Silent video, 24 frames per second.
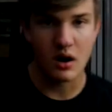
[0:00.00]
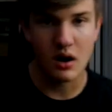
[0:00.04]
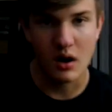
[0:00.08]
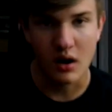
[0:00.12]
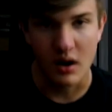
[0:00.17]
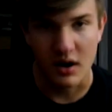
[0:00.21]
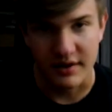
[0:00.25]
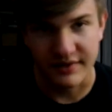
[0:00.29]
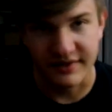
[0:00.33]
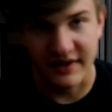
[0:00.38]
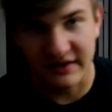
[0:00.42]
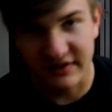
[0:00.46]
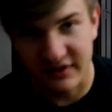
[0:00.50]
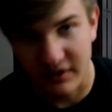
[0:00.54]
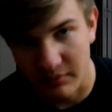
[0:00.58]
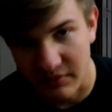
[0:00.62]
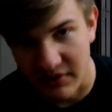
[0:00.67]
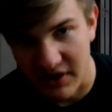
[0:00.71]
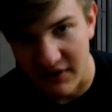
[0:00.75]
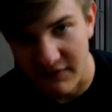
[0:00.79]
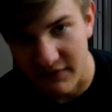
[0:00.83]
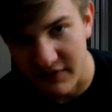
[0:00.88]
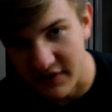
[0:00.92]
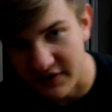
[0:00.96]
Alright, that's gonna
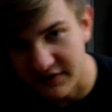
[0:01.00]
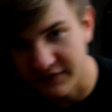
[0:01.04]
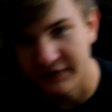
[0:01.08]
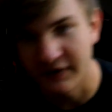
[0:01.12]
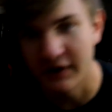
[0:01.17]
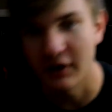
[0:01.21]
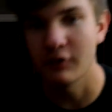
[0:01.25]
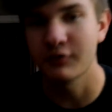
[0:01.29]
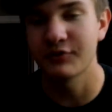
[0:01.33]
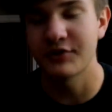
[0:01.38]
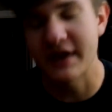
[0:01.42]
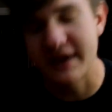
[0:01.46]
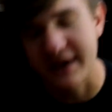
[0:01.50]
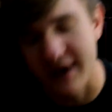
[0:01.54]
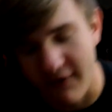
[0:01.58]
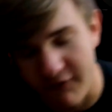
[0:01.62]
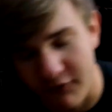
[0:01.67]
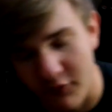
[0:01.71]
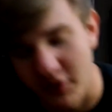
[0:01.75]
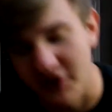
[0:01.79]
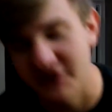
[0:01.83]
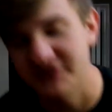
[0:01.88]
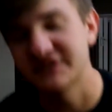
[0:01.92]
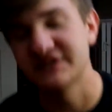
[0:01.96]
be it for this video. Thank y'all
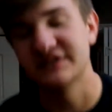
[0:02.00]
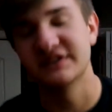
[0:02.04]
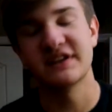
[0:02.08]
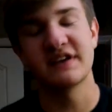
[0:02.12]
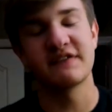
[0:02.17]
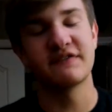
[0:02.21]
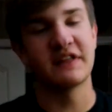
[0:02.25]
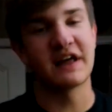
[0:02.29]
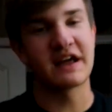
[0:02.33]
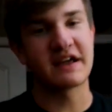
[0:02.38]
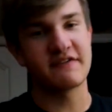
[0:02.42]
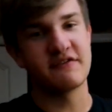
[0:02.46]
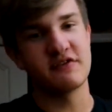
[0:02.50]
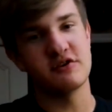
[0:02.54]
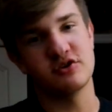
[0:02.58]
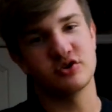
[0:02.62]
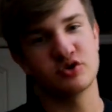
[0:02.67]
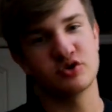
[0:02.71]
for watching. Leave a like if you